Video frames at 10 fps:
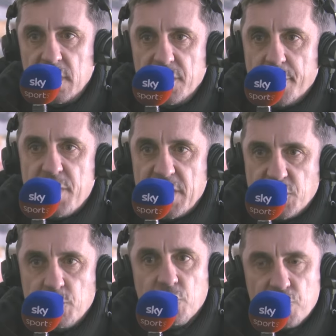The
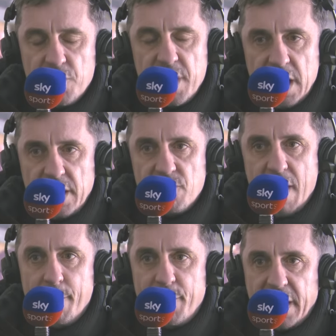pressure was really
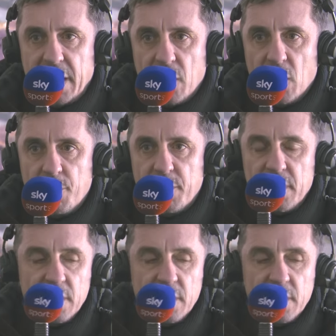ramping up.